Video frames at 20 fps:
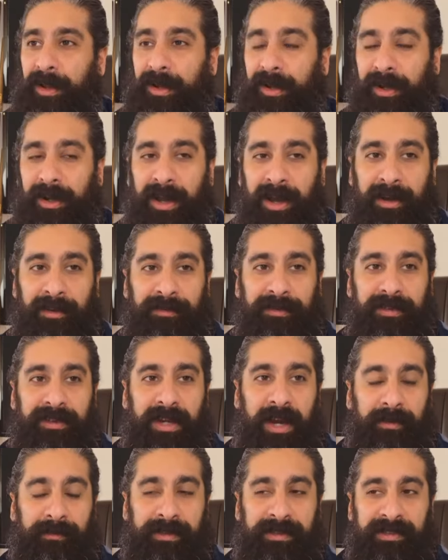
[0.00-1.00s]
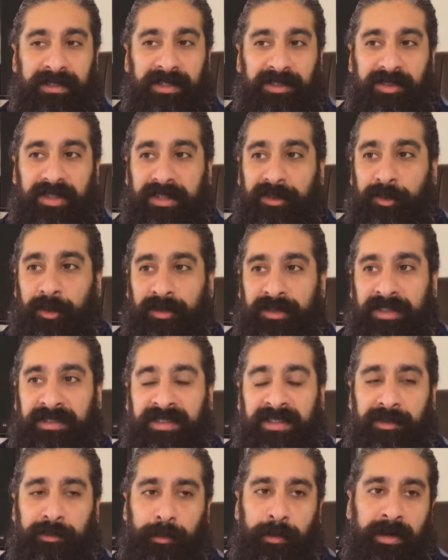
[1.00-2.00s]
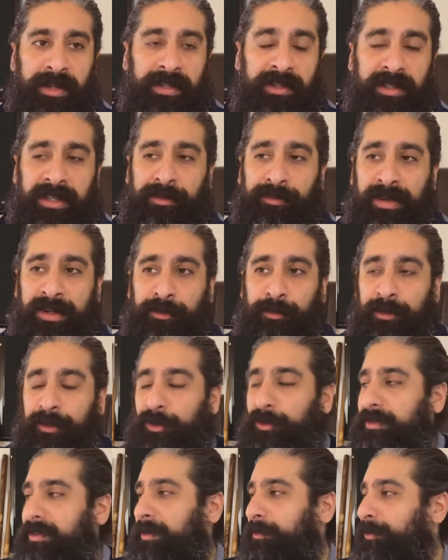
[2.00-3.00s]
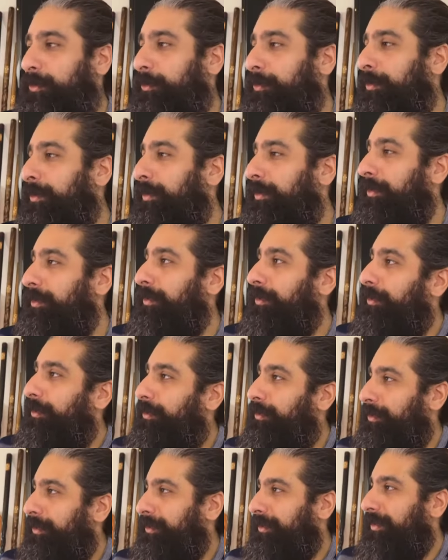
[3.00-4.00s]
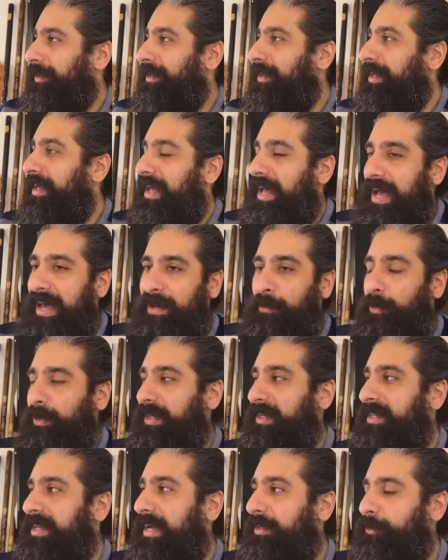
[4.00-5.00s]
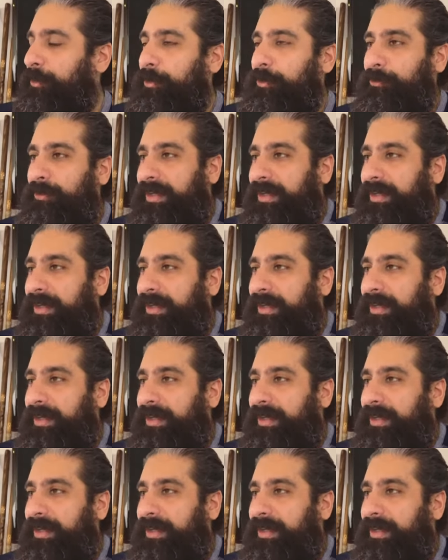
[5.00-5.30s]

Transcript: Love covers sins because his sins were his friends were accusing him too. And then what did Yah do?